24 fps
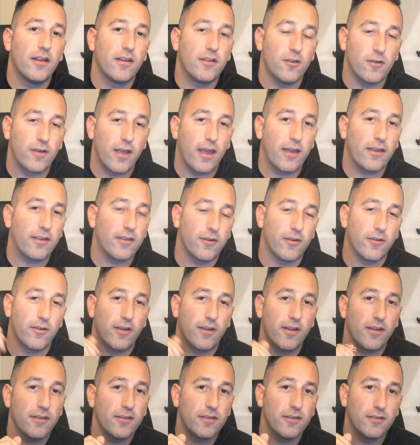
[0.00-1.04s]
You'll get
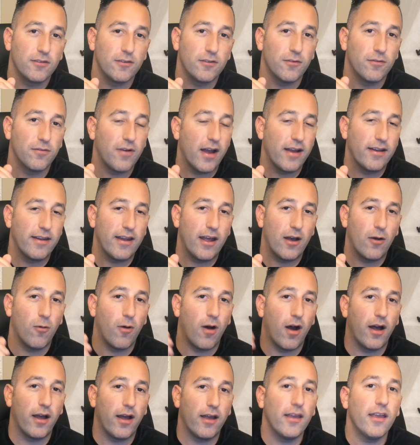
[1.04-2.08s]
curious. You'll find out
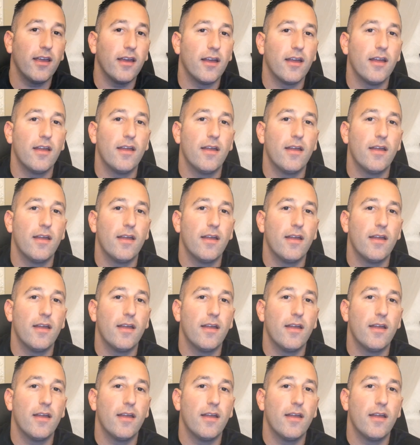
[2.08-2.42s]
why.